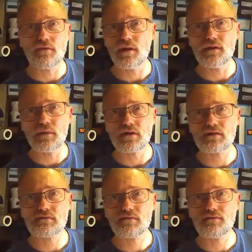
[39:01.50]
rate
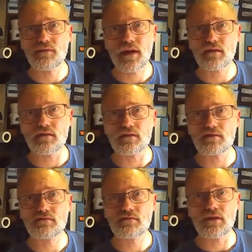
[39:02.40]
amongst
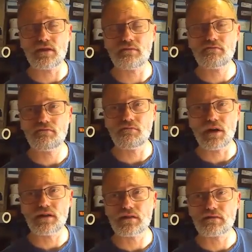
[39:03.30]
actors.
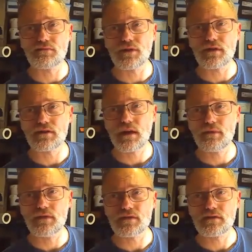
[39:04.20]
Money doesn't bring us
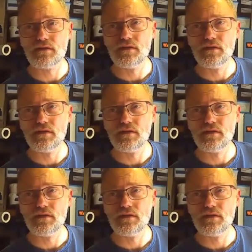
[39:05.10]
happiness.